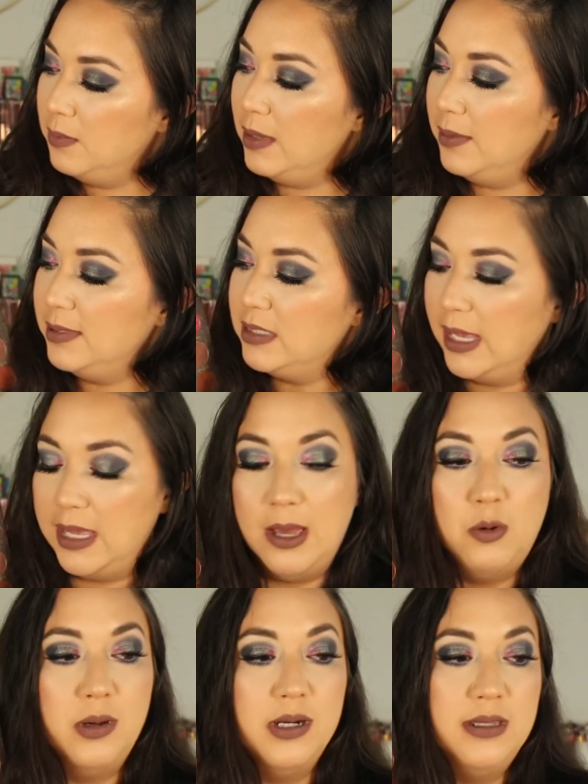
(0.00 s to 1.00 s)
Maybe take
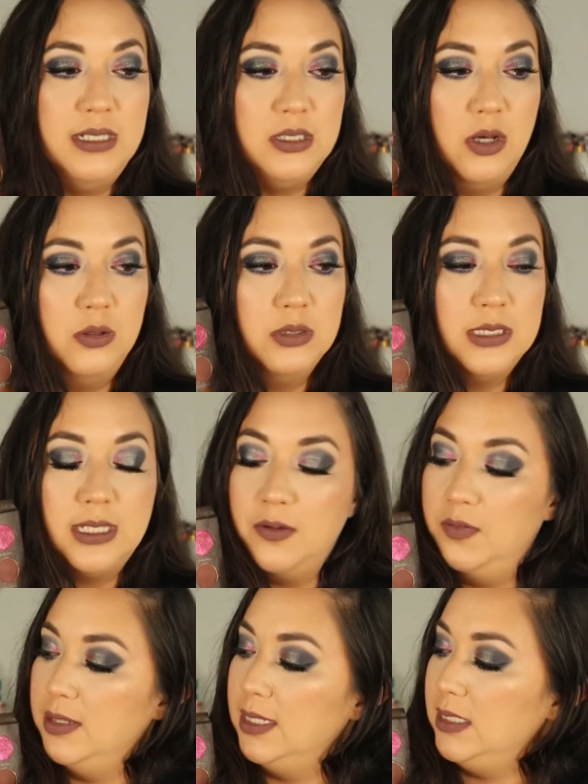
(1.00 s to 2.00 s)
out one of these golds because I
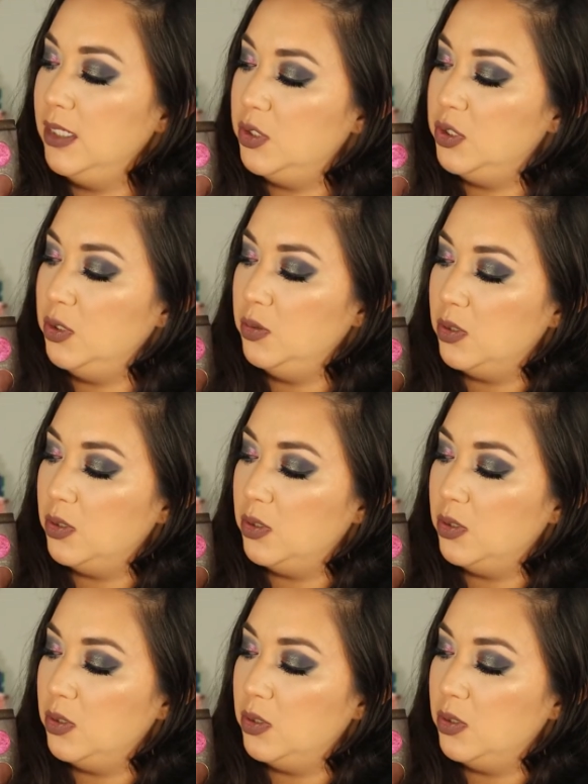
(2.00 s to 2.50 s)
feel like these two